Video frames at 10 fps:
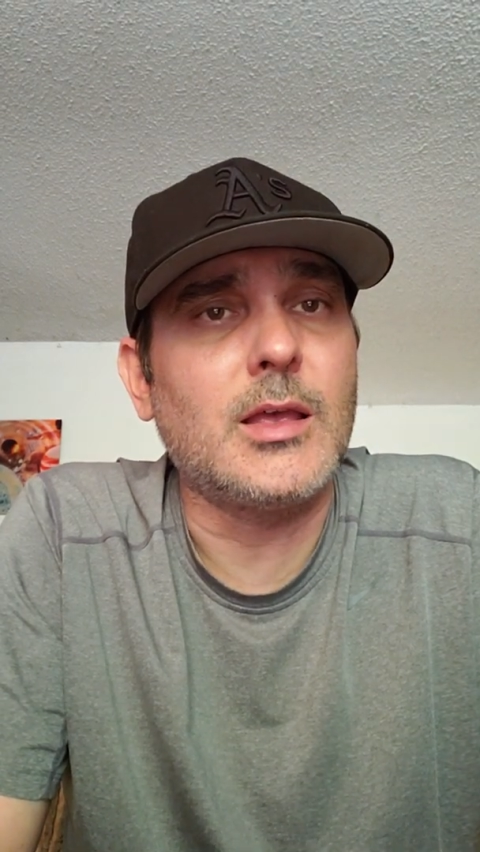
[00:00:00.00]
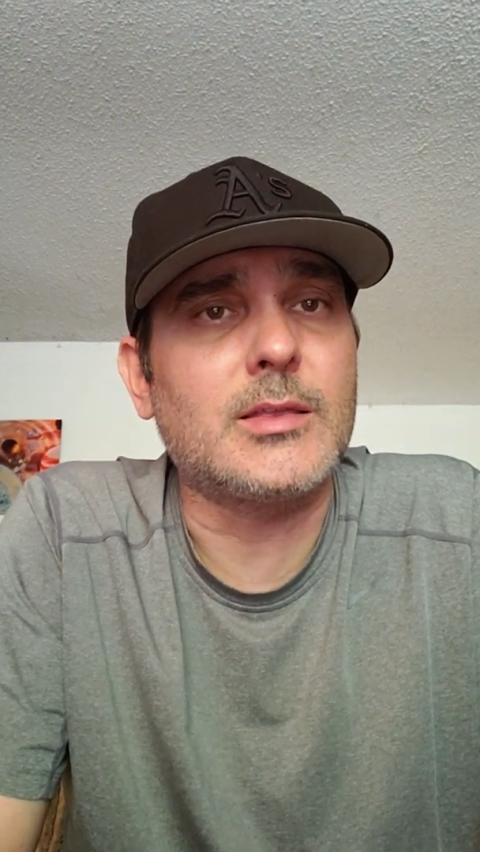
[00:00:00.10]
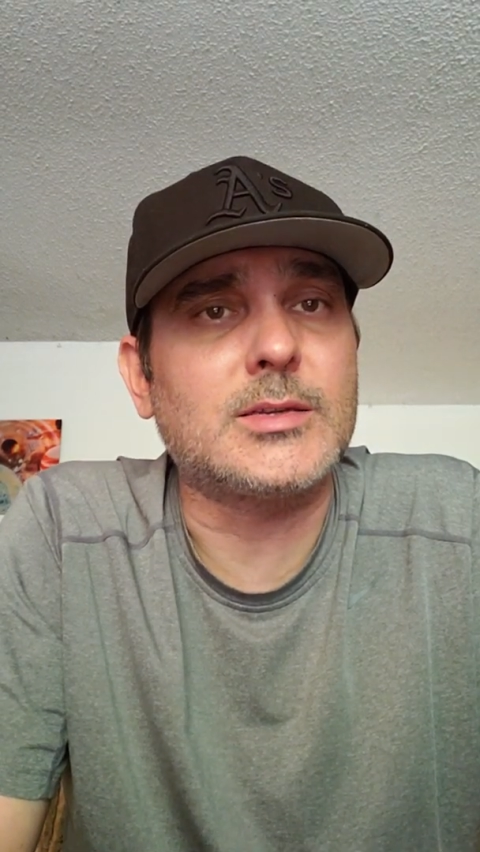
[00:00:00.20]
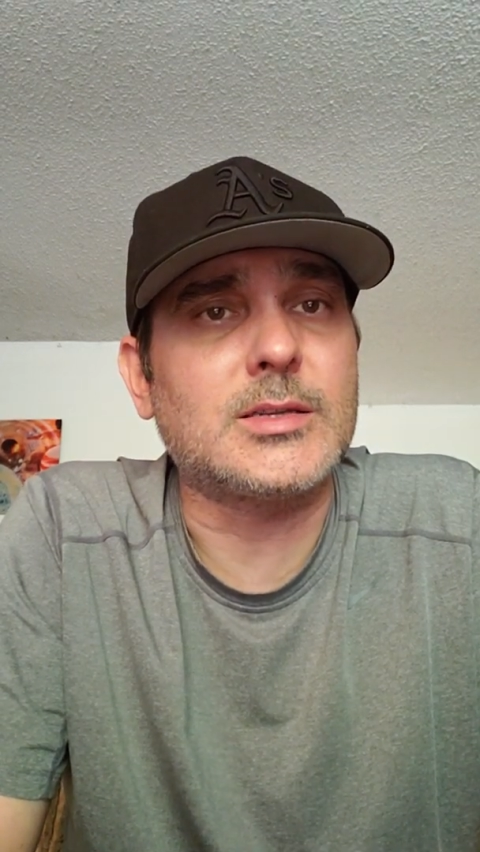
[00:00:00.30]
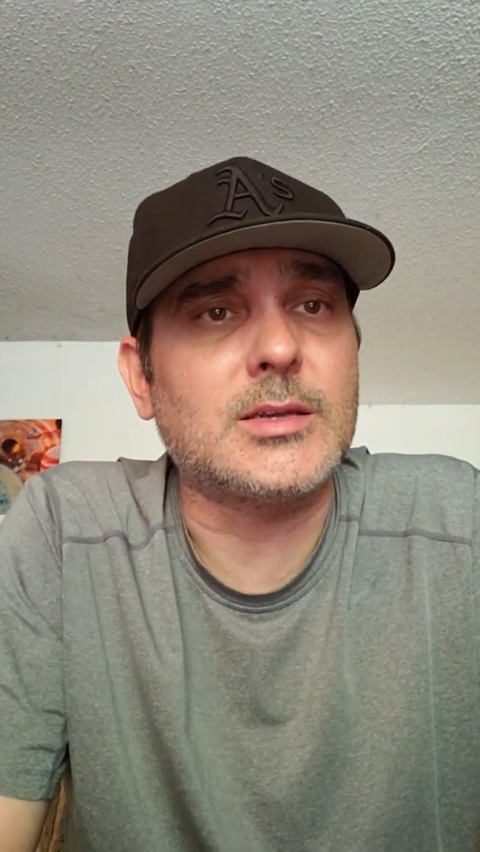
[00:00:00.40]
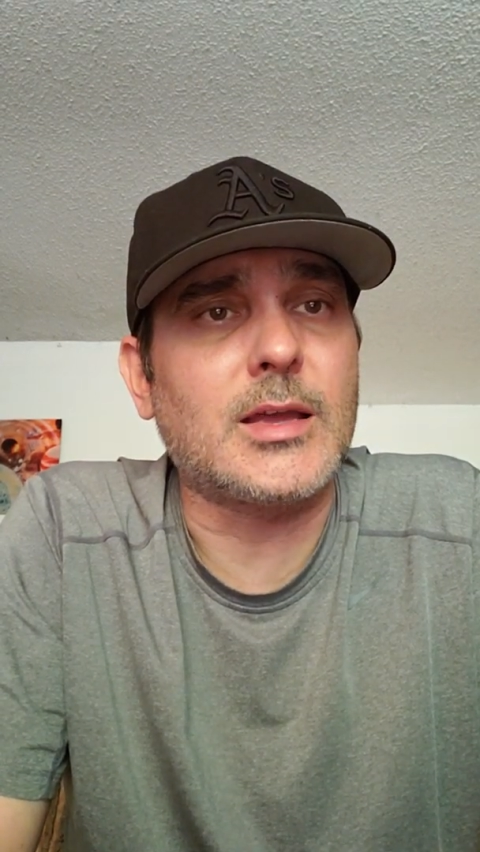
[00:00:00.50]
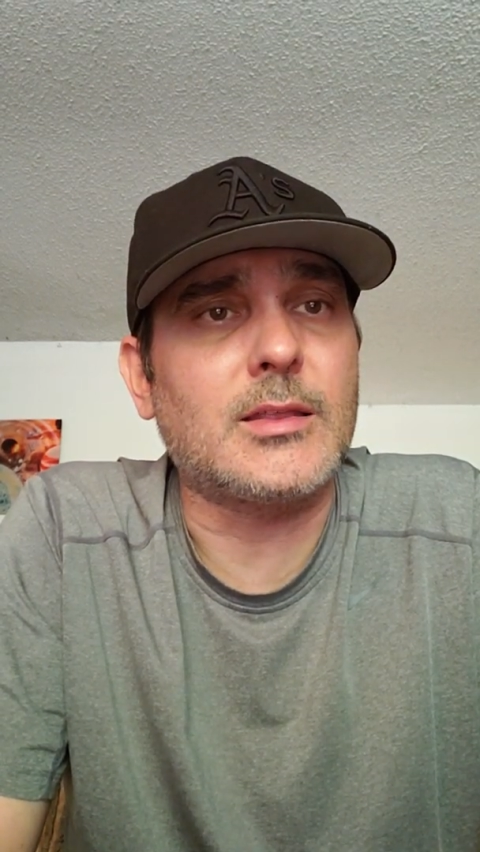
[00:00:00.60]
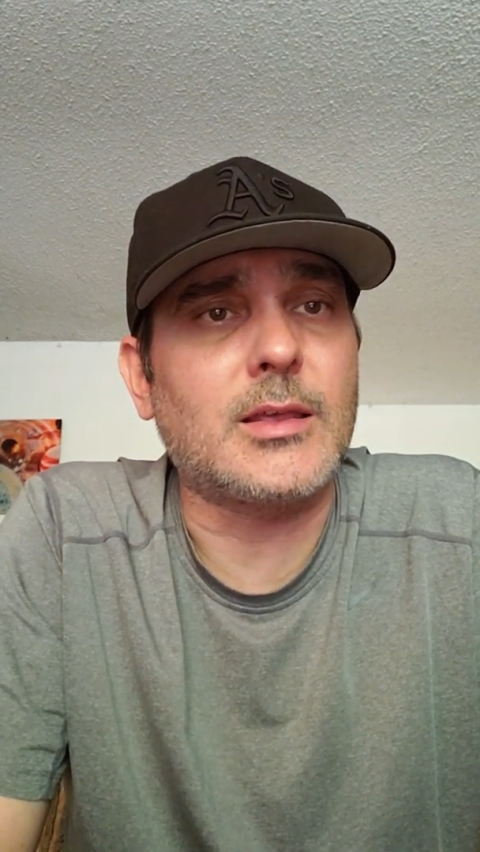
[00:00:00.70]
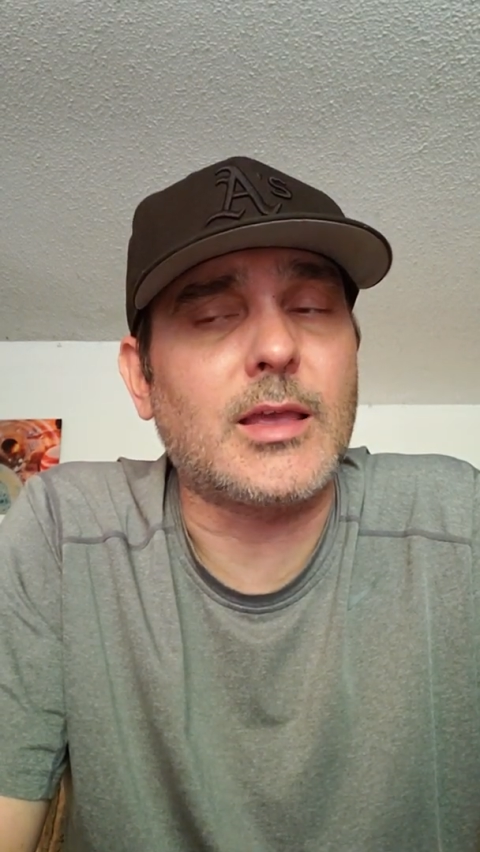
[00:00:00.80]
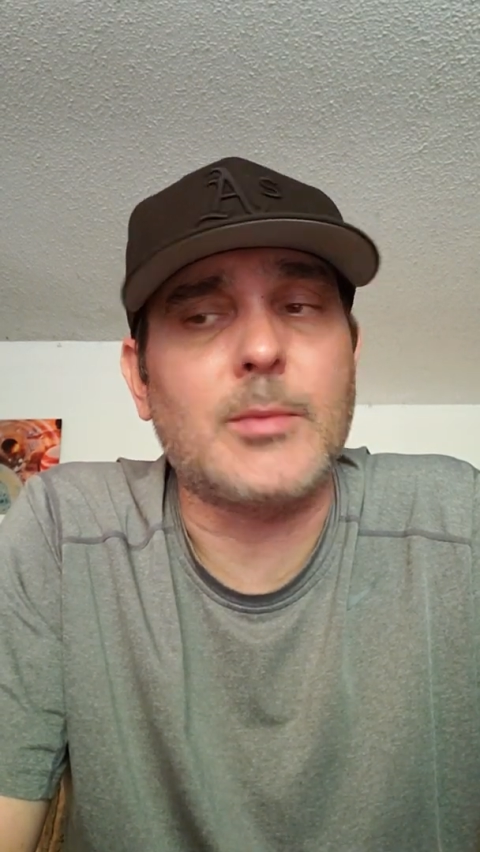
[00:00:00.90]
And then tonight
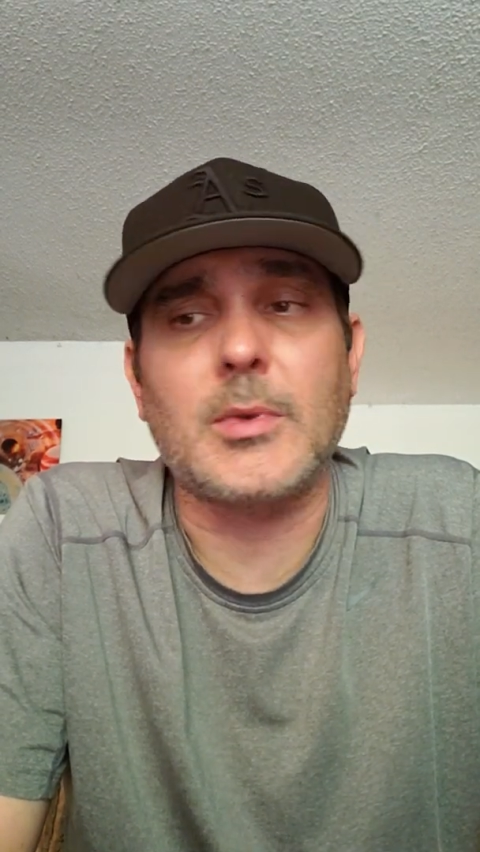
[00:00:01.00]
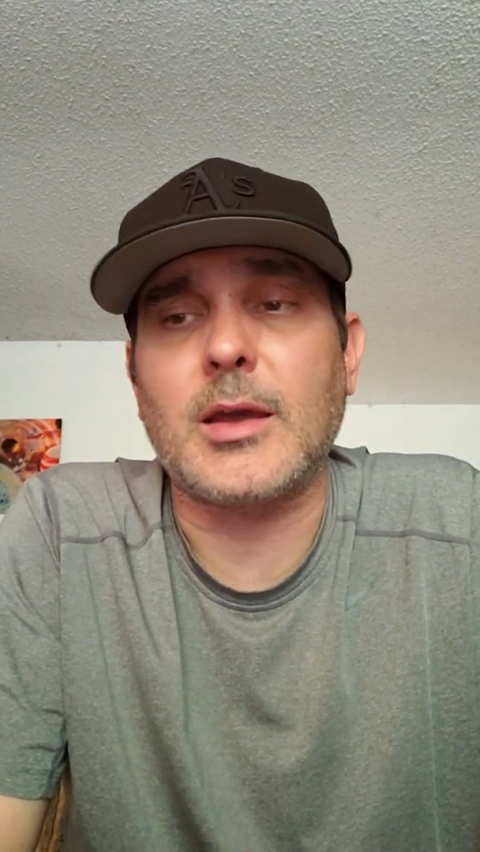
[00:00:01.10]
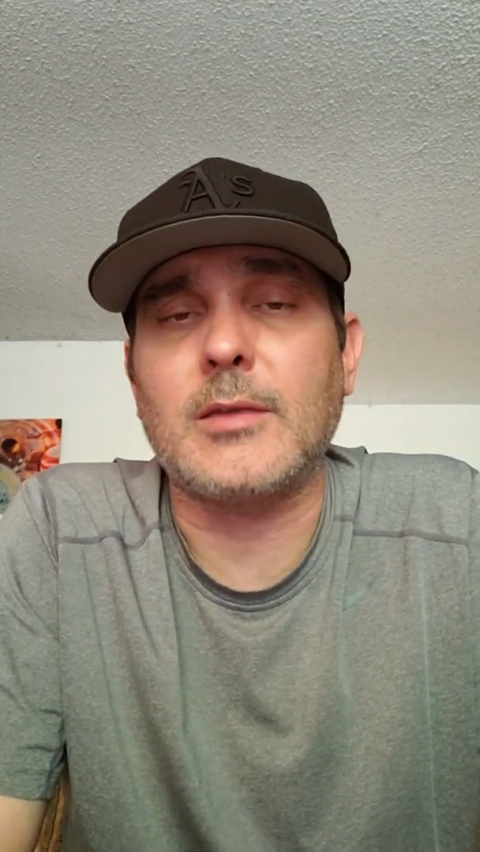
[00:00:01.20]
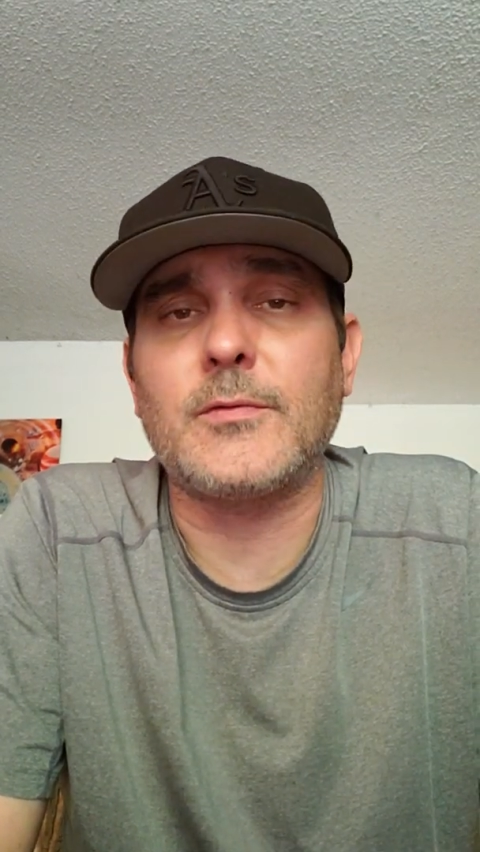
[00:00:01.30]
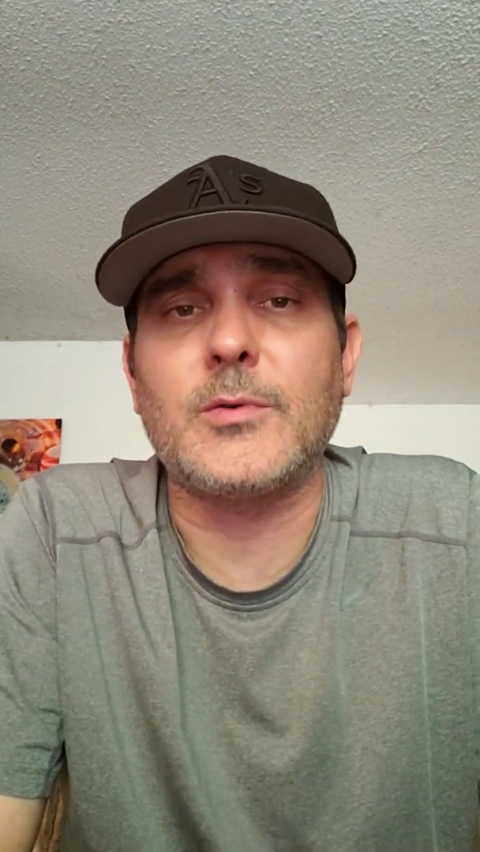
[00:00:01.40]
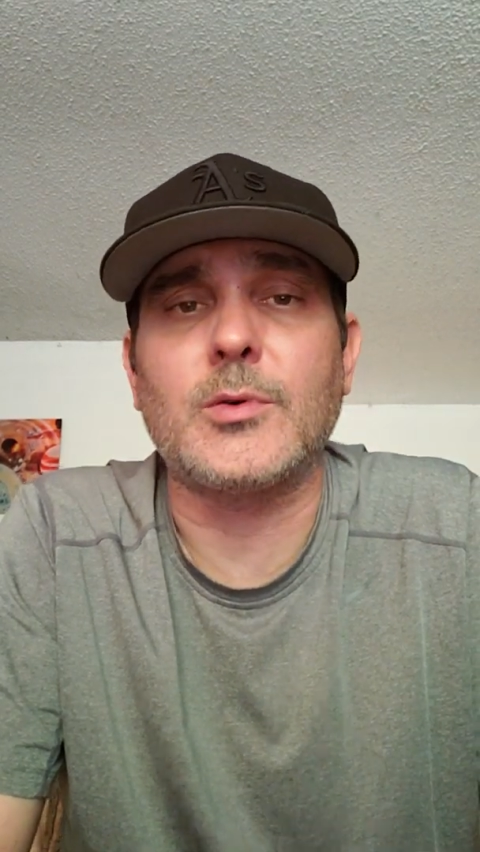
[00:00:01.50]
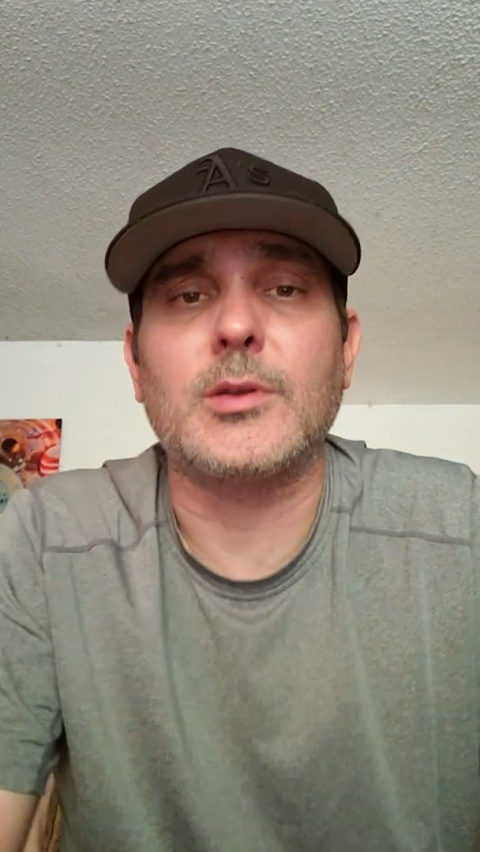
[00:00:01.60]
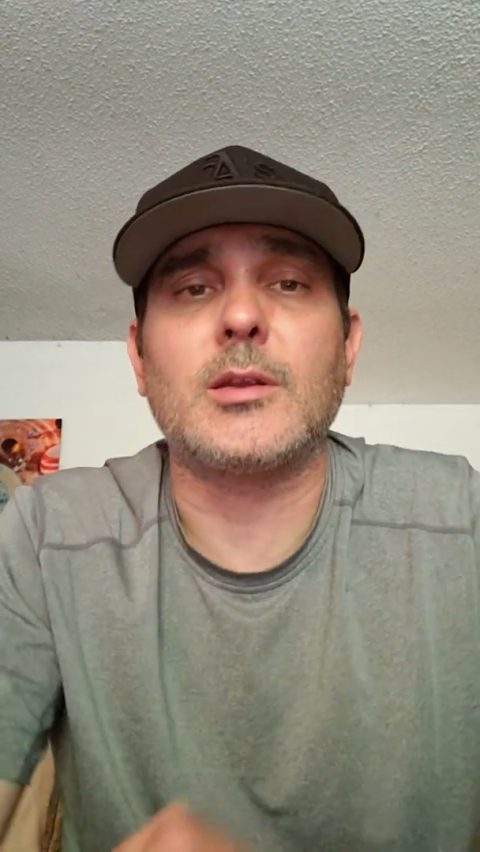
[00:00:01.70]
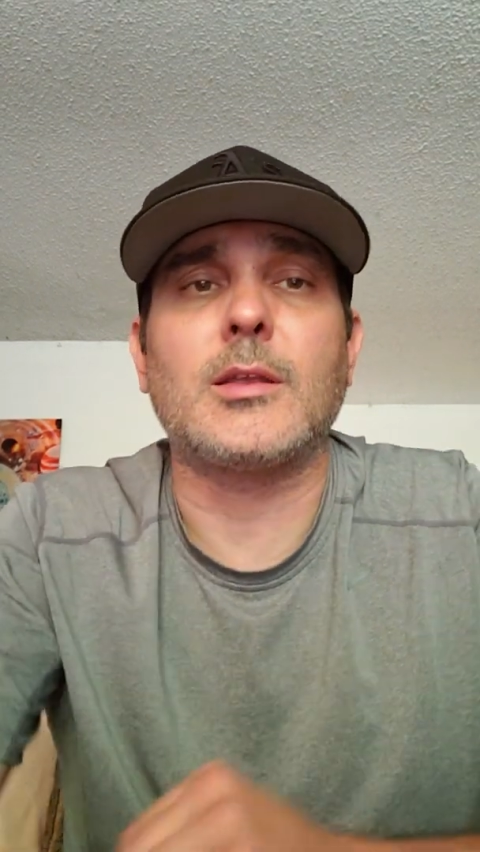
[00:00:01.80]
in the game, we got a full unit